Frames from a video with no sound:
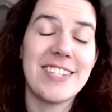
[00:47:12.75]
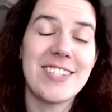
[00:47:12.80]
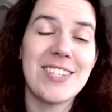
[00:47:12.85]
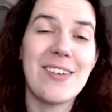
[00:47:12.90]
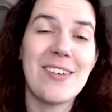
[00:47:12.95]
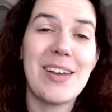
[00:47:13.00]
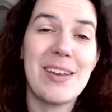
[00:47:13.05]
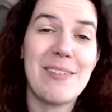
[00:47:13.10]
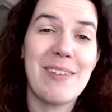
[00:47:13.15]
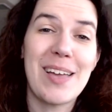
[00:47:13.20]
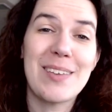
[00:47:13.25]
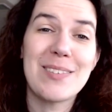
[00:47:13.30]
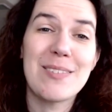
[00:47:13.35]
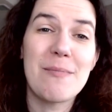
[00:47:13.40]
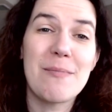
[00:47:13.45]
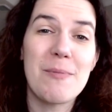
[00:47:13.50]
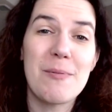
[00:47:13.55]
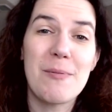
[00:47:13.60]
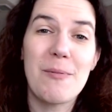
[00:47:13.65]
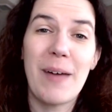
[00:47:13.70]
So anyway, so
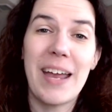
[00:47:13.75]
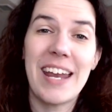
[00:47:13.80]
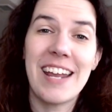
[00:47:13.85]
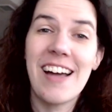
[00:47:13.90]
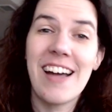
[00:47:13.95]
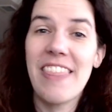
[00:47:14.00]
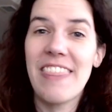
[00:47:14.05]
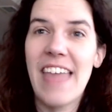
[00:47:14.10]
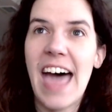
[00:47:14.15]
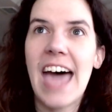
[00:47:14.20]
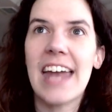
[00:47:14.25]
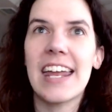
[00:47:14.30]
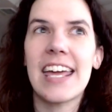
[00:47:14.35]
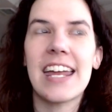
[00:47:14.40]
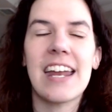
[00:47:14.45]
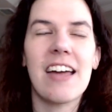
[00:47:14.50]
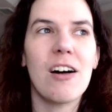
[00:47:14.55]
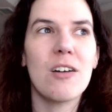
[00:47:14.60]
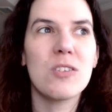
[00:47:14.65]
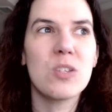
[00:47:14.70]
I'm waiting on that.
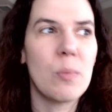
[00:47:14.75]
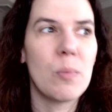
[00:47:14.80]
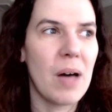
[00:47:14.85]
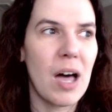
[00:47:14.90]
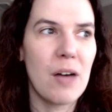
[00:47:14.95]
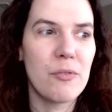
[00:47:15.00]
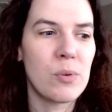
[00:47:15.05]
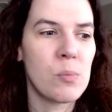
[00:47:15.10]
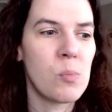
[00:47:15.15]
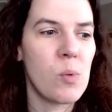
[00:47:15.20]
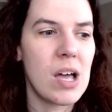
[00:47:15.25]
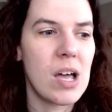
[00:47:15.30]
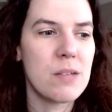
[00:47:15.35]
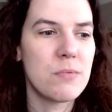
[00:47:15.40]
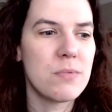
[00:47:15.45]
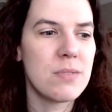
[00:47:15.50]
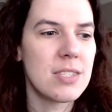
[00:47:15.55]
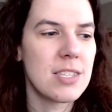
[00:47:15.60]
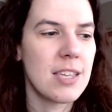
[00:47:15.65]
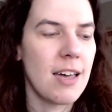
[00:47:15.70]
And I also bought from
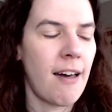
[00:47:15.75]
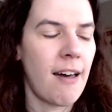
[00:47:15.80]
Webs